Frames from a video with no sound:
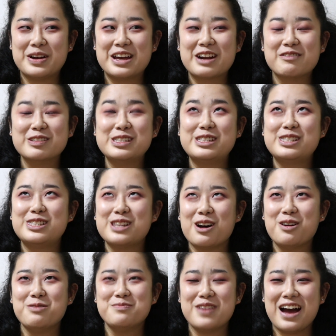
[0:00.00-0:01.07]
and I was
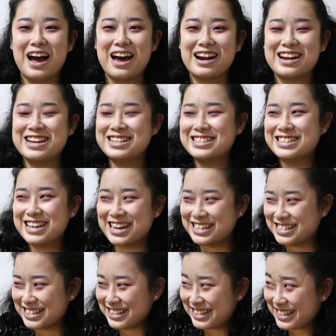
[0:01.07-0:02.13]
so mad I didn't get
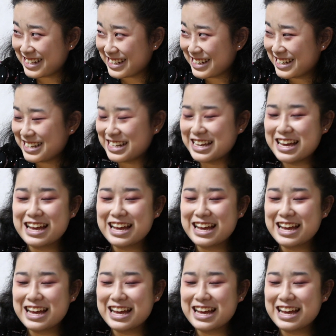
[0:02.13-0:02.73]
to see it.